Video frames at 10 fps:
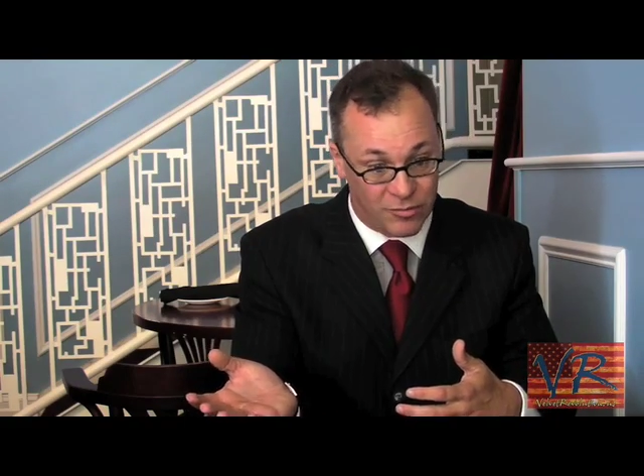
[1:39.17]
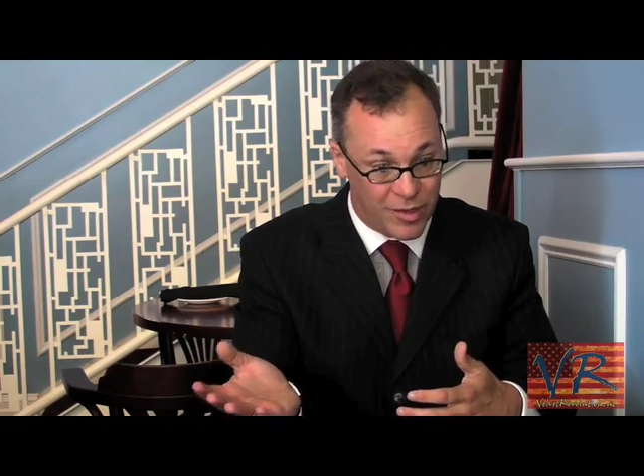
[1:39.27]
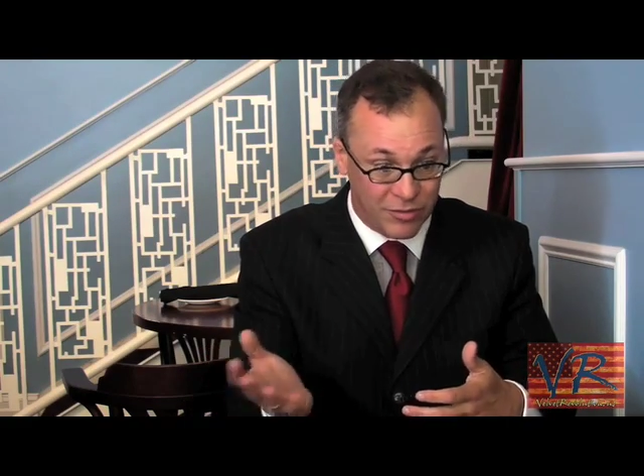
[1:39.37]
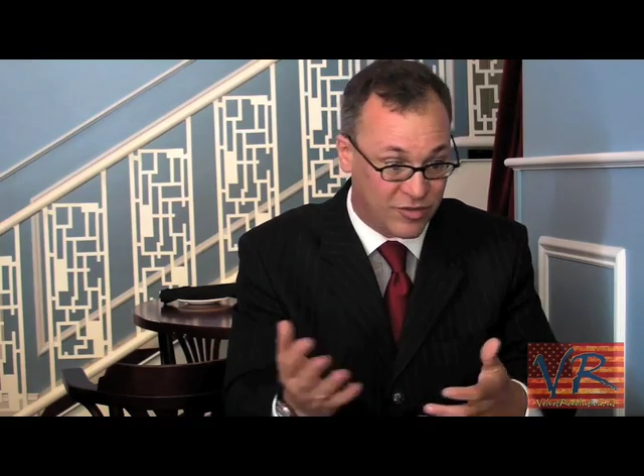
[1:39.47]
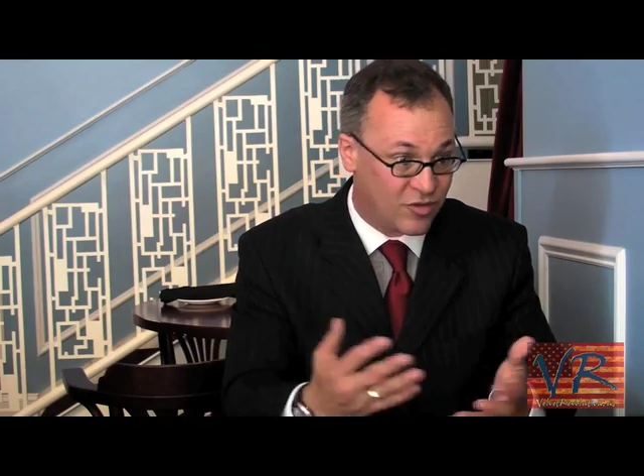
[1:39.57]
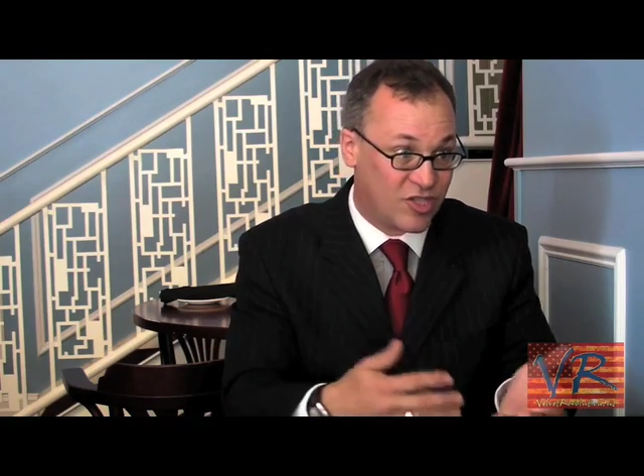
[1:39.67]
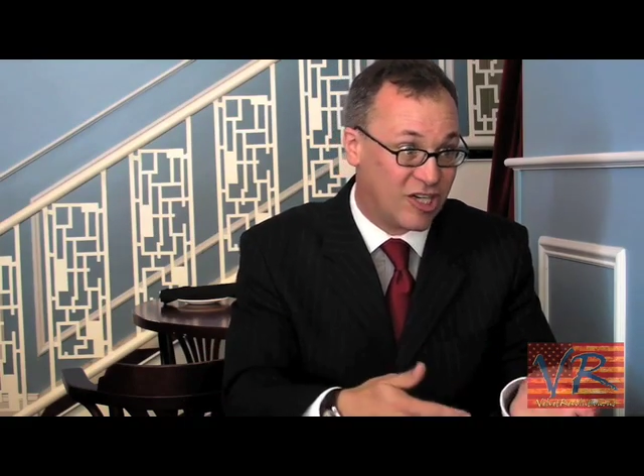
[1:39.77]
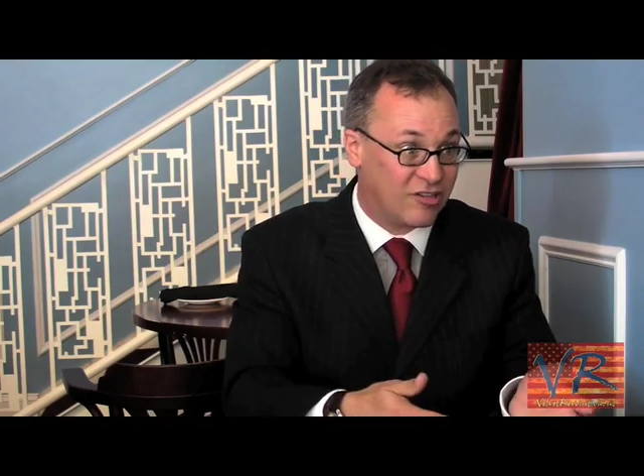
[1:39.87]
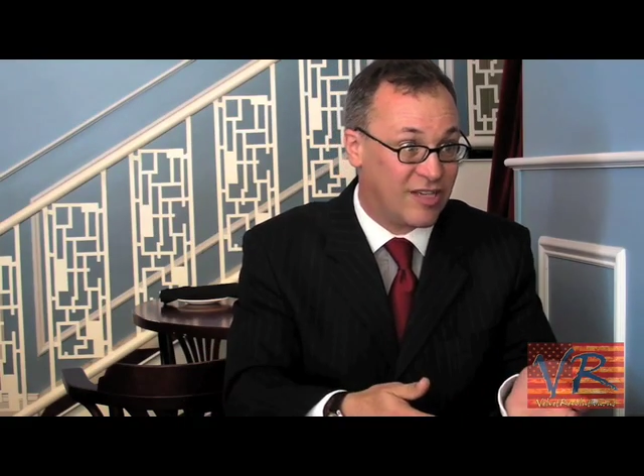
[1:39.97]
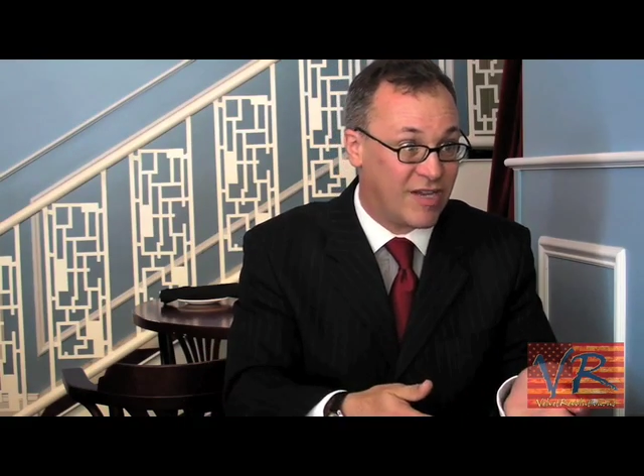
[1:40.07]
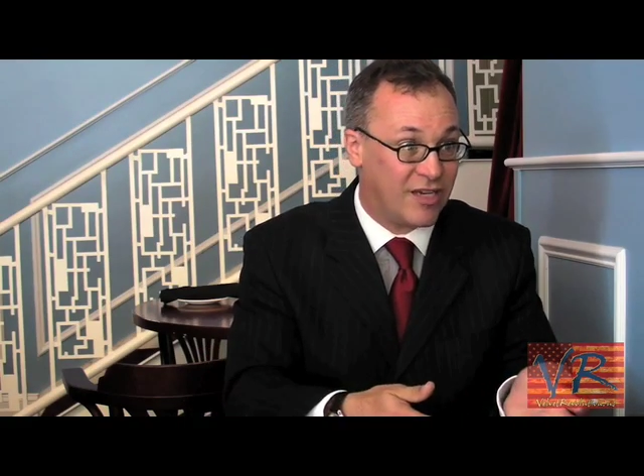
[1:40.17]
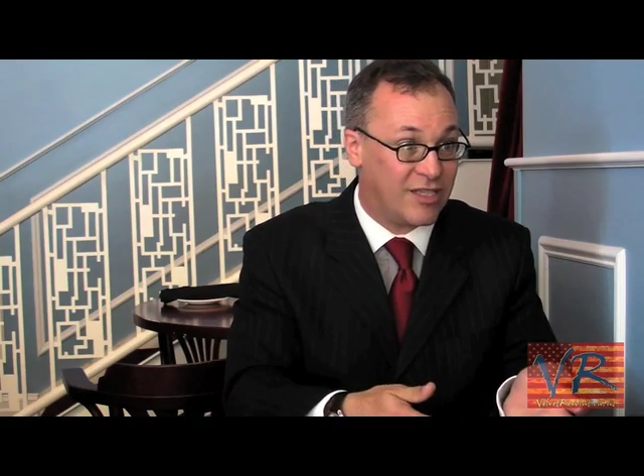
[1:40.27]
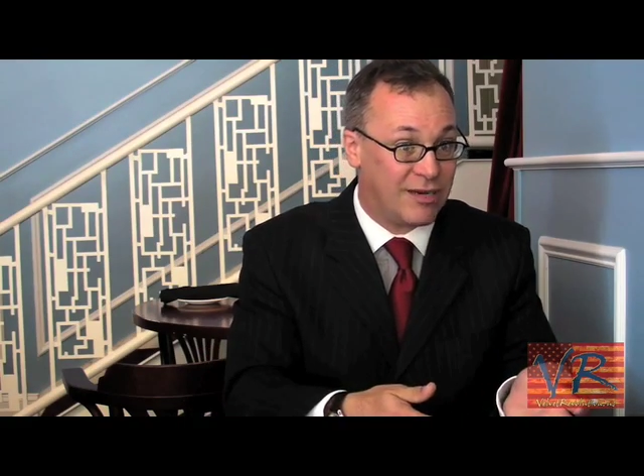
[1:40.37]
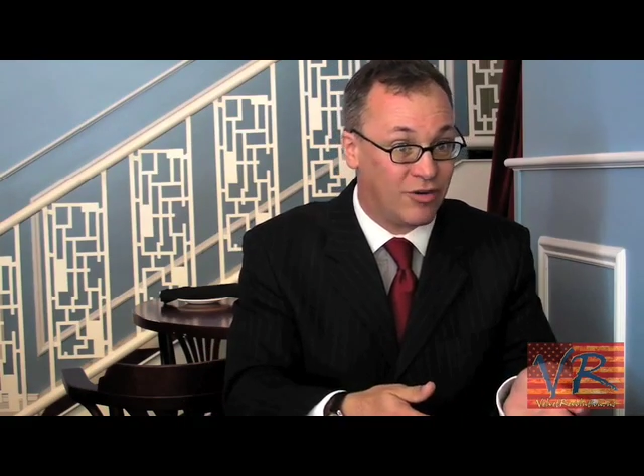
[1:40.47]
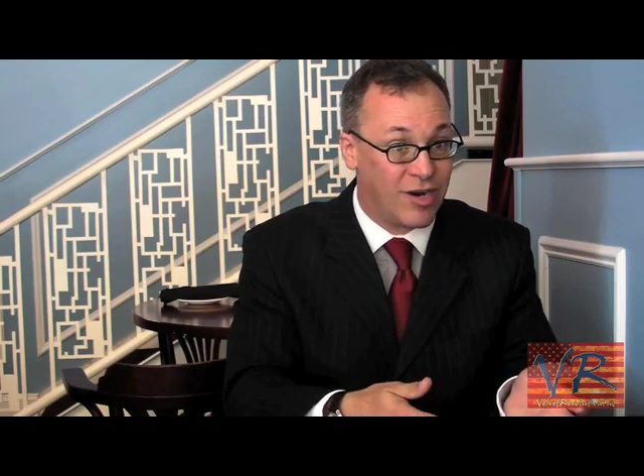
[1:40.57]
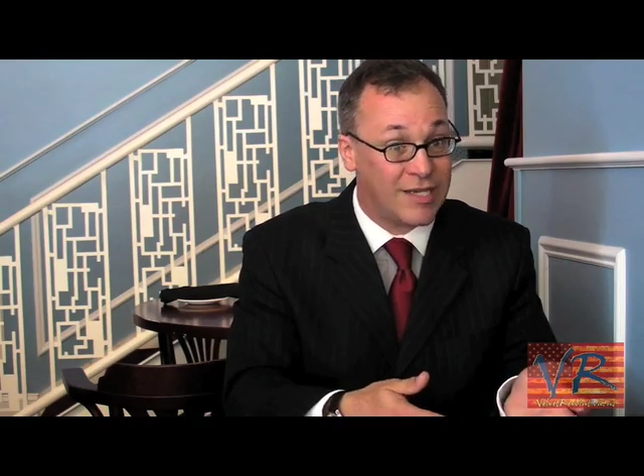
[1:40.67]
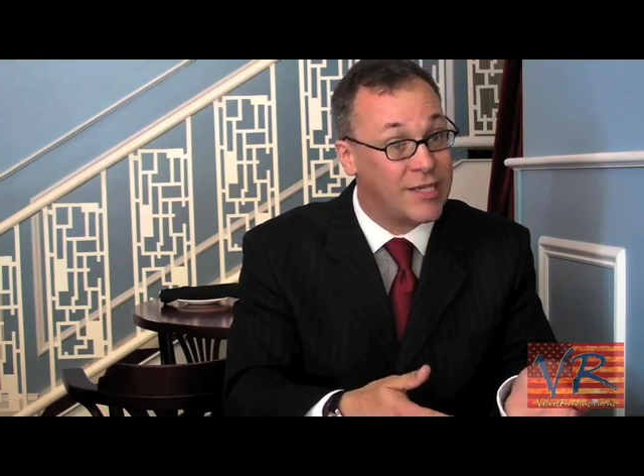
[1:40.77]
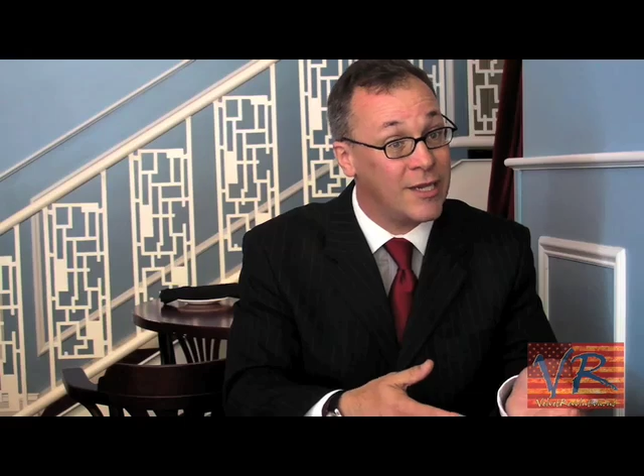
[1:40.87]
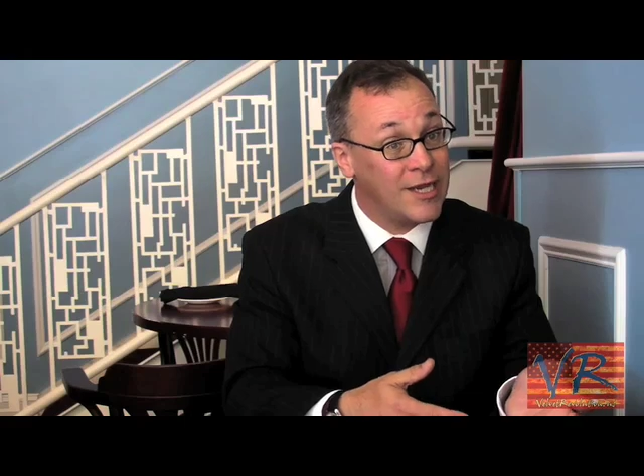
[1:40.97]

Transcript: or Republicans who snicker, they've got on the Democrats.